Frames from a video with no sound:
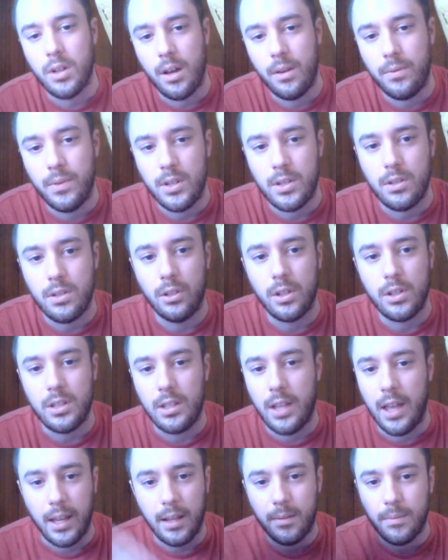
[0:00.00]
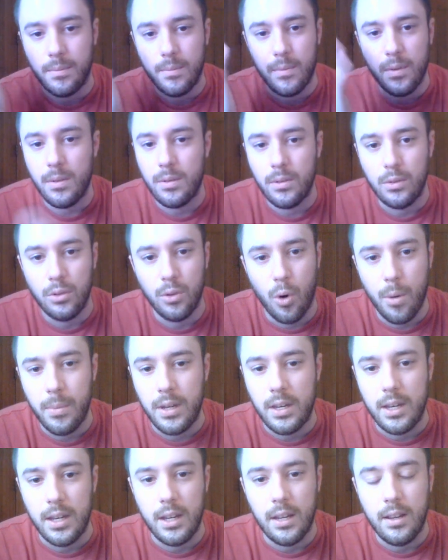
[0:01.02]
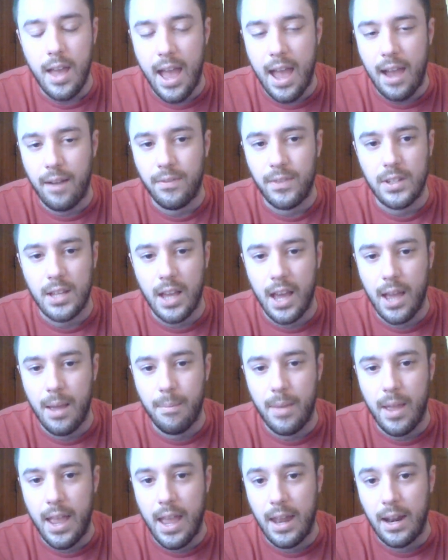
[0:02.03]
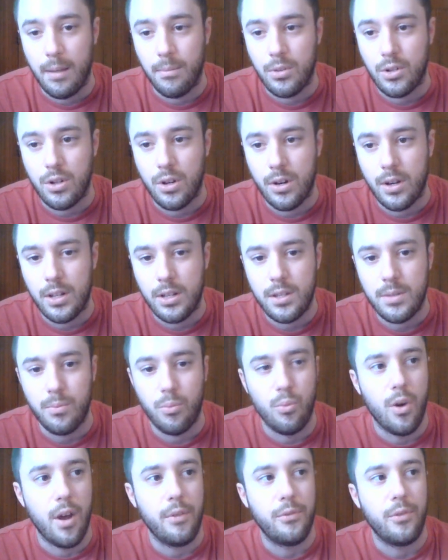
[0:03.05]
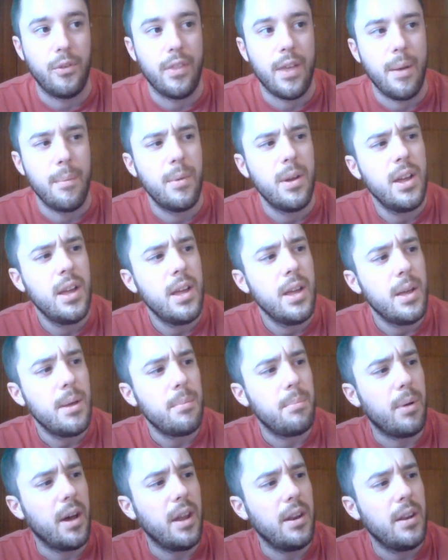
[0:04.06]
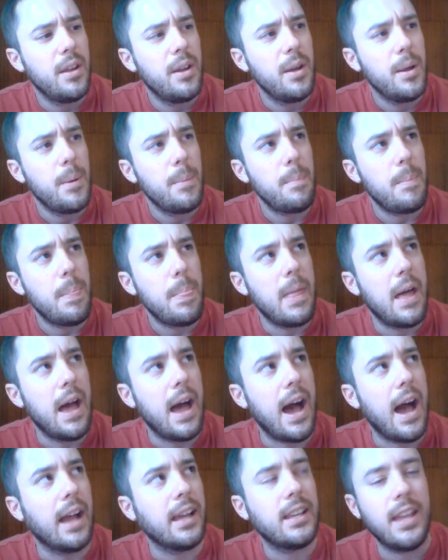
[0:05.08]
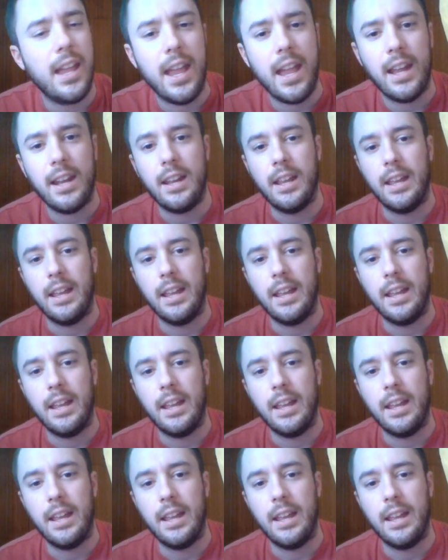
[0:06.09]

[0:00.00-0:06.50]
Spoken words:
office looks like Normandy half the time, and I'm sure it's rough for them, but I can't